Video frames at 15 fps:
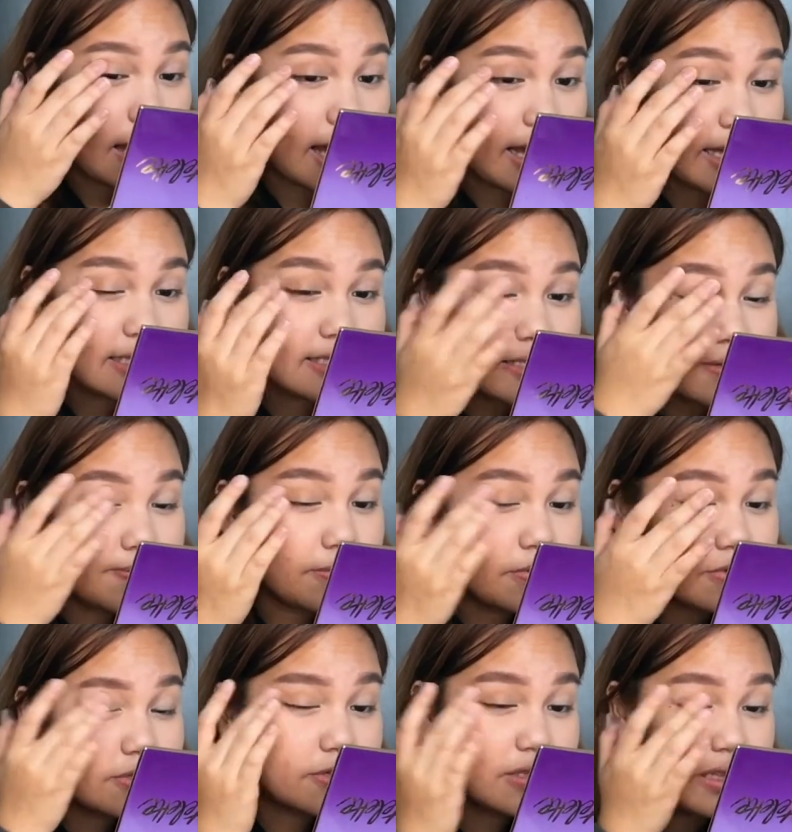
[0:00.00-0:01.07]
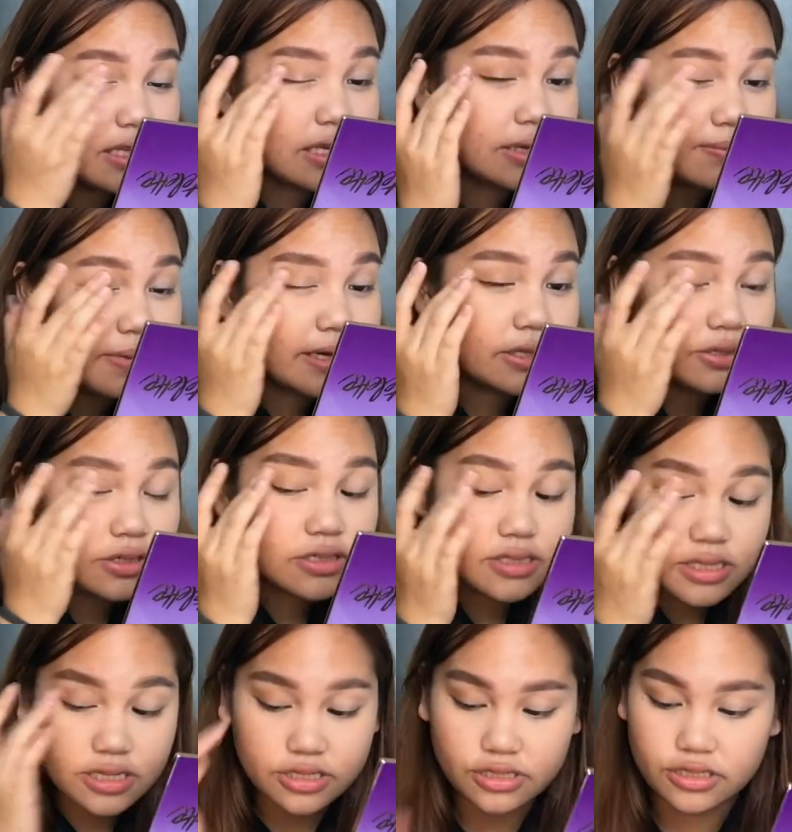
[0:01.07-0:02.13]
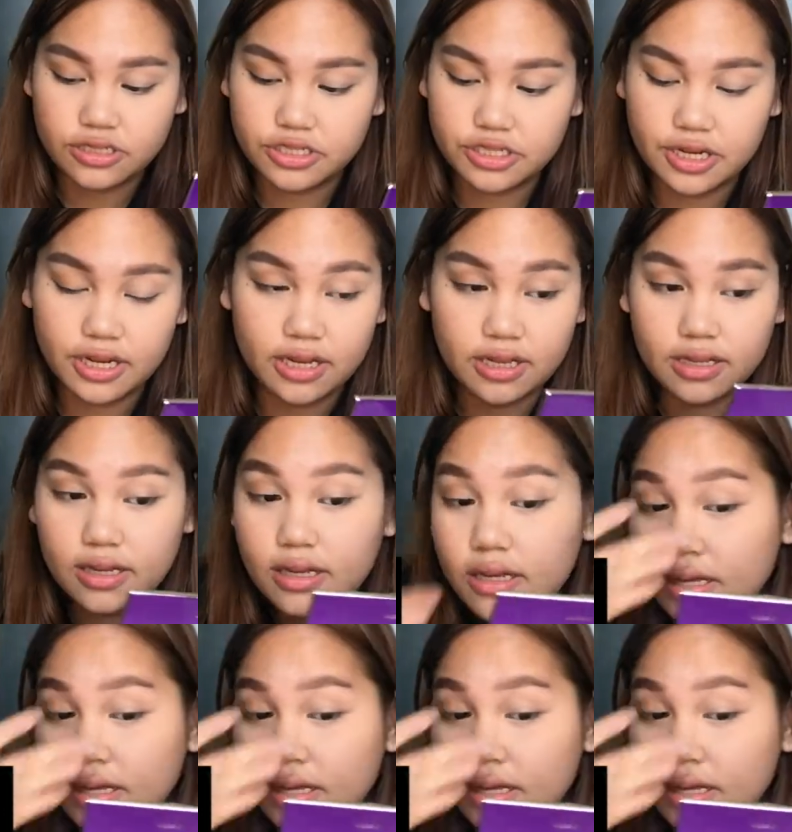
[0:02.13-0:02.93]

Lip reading: as supposed to be my transition shade,